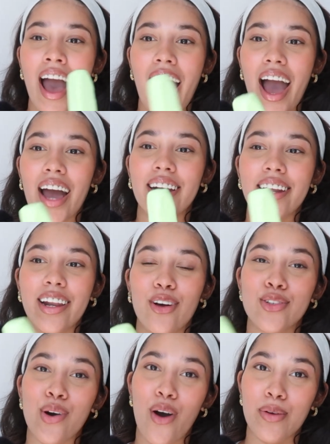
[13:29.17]
and I'll
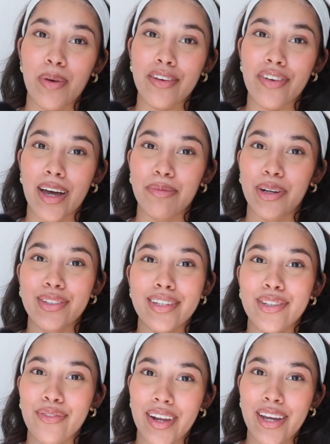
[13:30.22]
also on my fan because
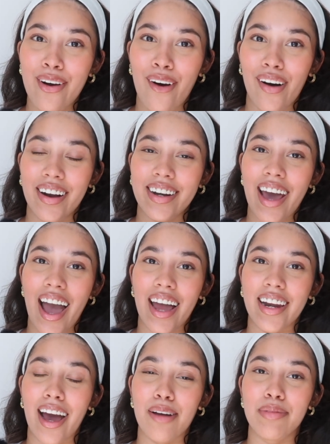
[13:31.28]
it's very hot
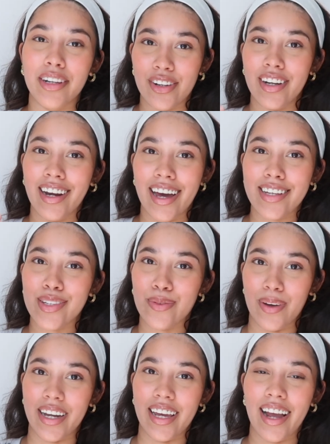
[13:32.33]
and I'm literally like
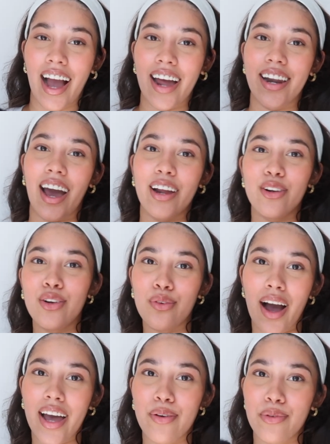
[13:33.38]
sweating, and I don't know
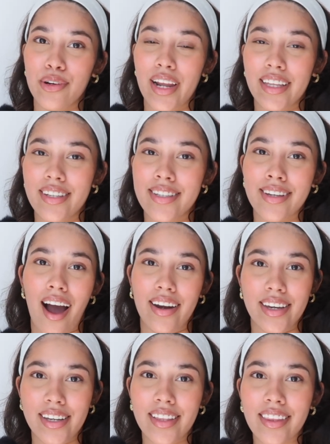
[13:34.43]
why I wore like this
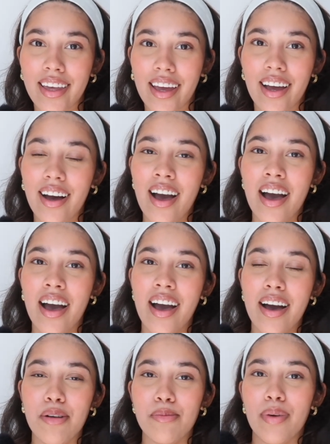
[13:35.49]
cardigan thing,
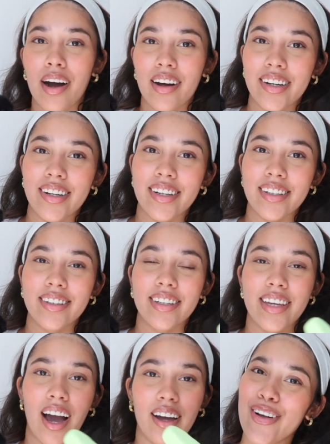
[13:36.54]
but yeah.